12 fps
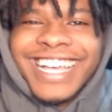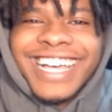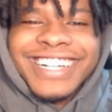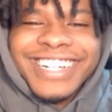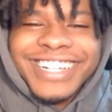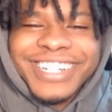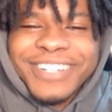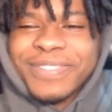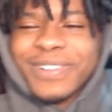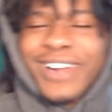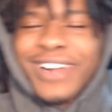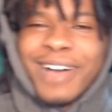uh the
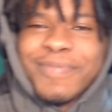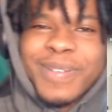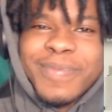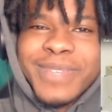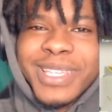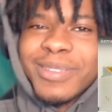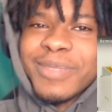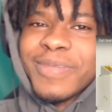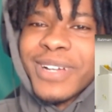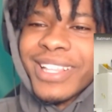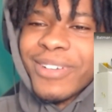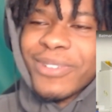Parappa memes,
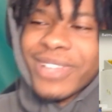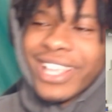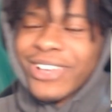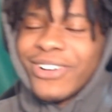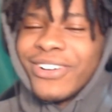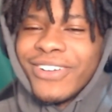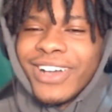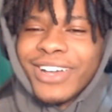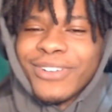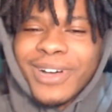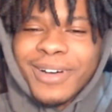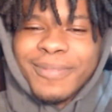bro, that were like going around
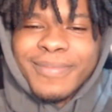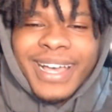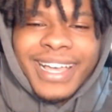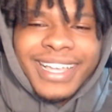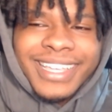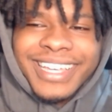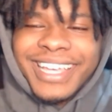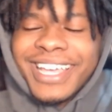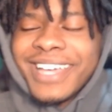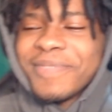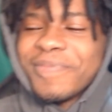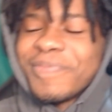a while back?
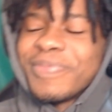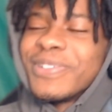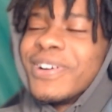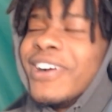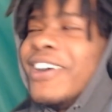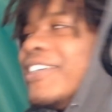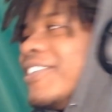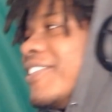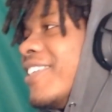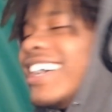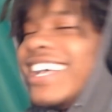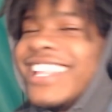
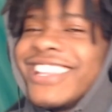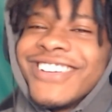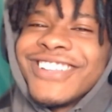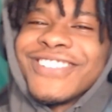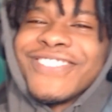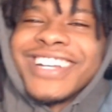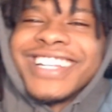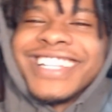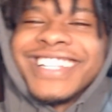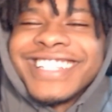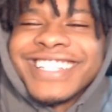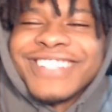Bro, there was one of
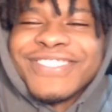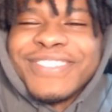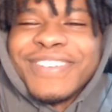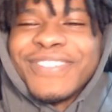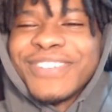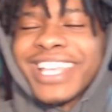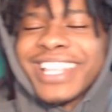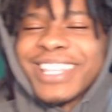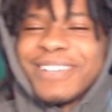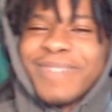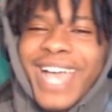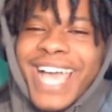this just was like the
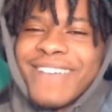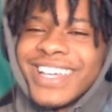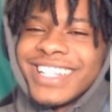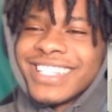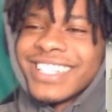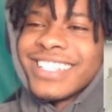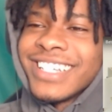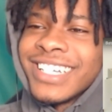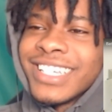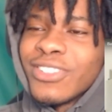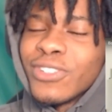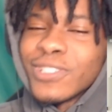Batman shit,
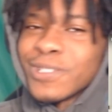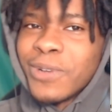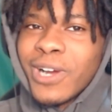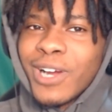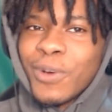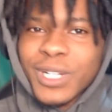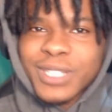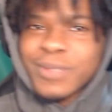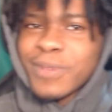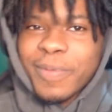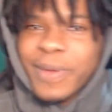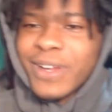like this is why I watched
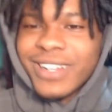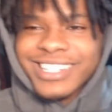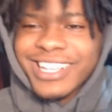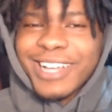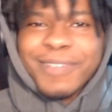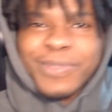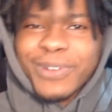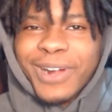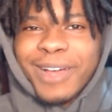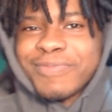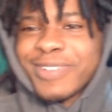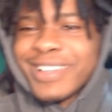my parents die for
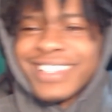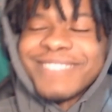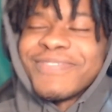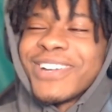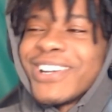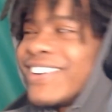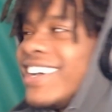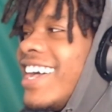Parappa, bro.